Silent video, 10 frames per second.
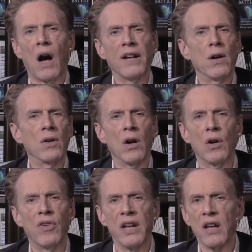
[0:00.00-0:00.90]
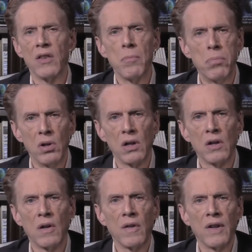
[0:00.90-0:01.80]
I don't know of any other
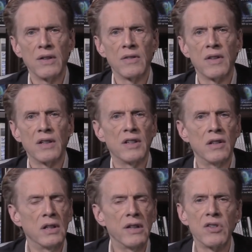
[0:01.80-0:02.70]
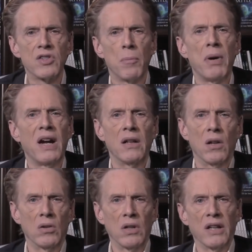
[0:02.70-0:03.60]
book that delivers a
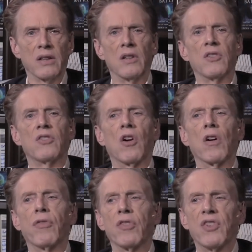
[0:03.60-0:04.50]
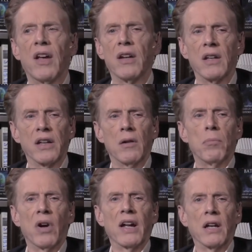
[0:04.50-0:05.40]
payload like this. Sorry for sounding like
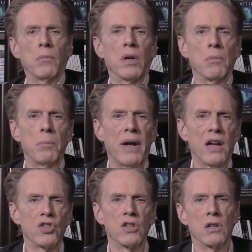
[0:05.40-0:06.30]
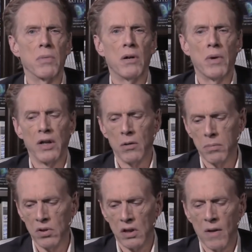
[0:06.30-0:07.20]
I'm bragging, but I'm passionate about my
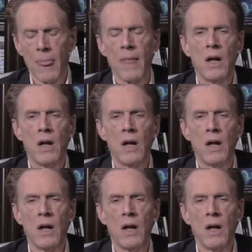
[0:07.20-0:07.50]
own book.